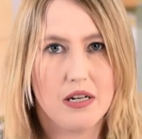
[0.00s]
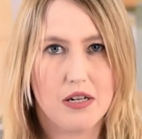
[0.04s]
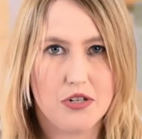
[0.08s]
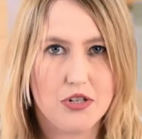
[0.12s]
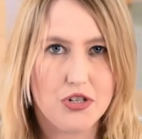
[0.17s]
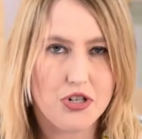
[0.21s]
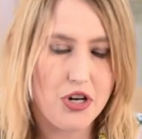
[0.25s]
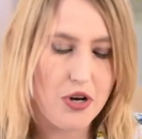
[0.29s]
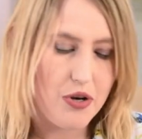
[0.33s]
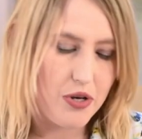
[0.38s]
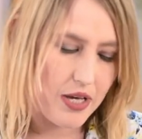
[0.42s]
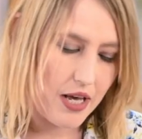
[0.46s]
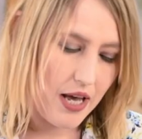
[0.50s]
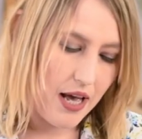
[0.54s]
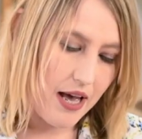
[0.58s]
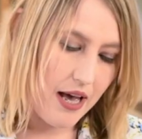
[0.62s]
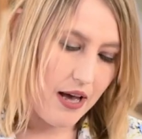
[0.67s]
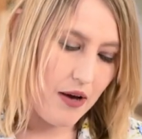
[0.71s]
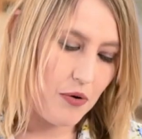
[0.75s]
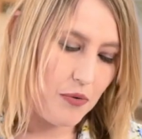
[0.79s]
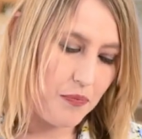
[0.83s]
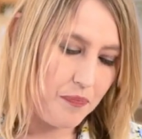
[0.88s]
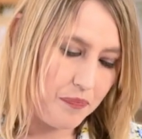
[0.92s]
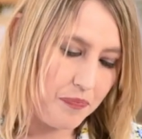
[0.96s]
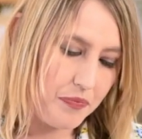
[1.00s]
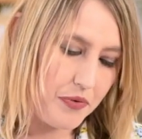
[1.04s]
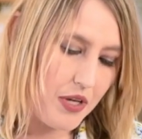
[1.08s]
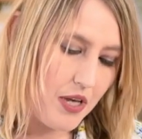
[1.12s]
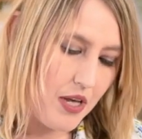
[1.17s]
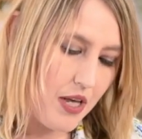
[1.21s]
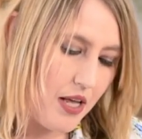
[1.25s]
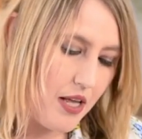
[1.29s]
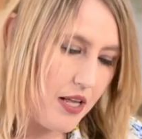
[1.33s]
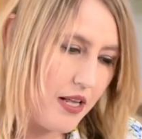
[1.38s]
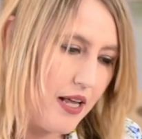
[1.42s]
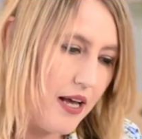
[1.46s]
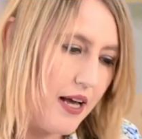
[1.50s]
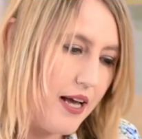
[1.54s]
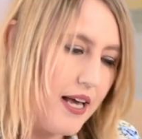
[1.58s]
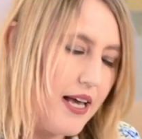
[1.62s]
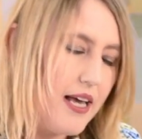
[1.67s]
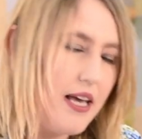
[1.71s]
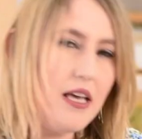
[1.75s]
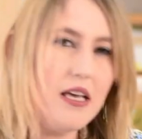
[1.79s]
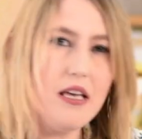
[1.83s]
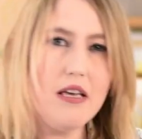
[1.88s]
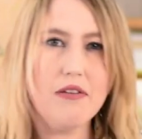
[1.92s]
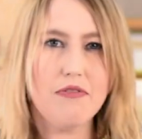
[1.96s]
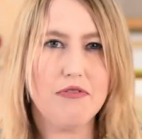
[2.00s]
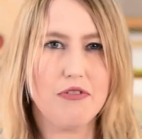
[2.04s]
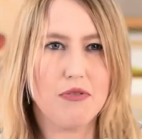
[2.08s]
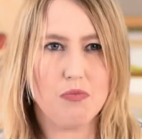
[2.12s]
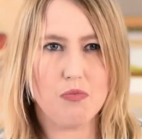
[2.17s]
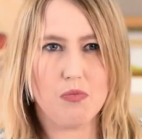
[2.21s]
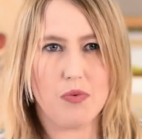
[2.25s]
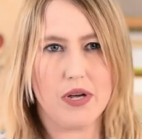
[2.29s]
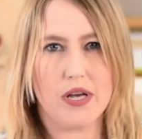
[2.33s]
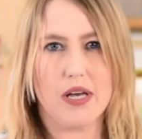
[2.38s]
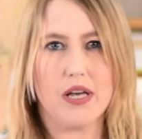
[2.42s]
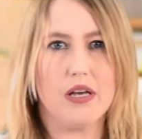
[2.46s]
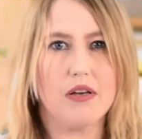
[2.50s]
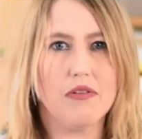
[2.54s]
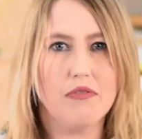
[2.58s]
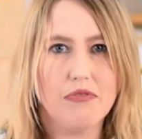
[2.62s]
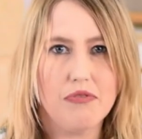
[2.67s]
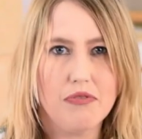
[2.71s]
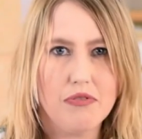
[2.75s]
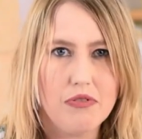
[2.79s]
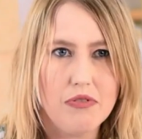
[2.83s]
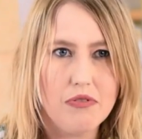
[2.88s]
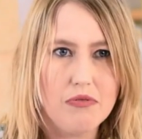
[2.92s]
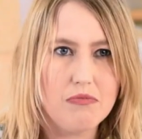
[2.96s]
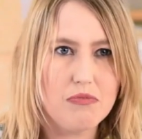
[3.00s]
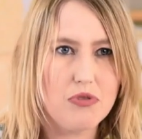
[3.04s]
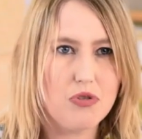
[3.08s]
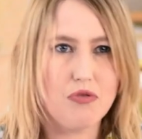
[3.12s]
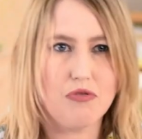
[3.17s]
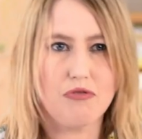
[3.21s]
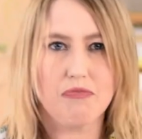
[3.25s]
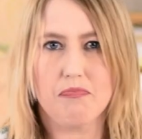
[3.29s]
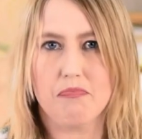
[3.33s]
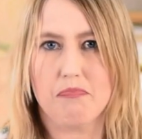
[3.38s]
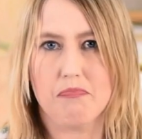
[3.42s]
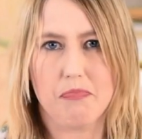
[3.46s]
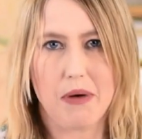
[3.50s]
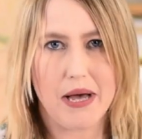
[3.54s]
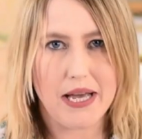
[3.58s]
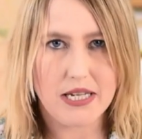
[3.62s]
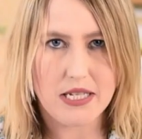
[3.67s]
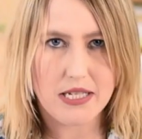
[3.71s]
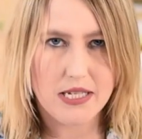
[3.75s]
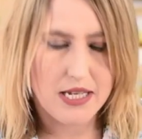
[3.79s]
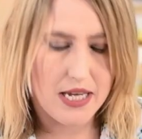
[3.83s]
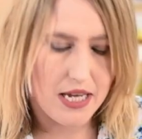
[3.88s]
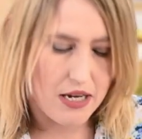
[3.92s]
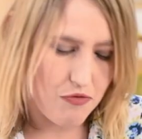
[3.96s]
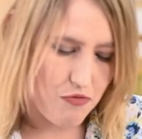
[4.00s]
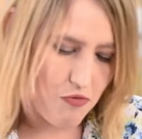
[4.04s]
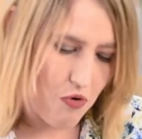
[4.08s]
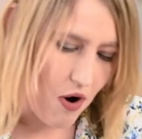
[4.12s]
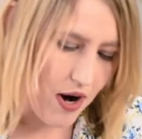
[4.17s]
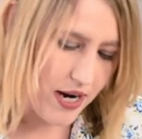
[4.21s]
and I'll show you how. Now, even with sort of basic